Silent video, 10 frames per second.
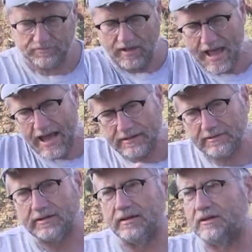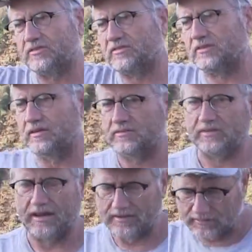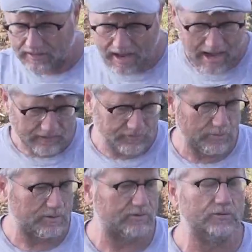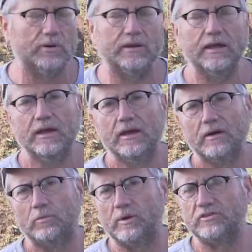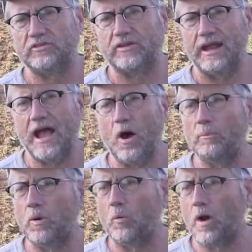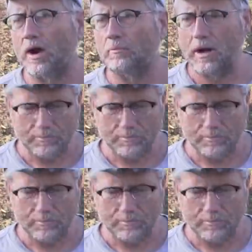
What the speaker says: flat. It's got a little contour to it, which is going to help it warm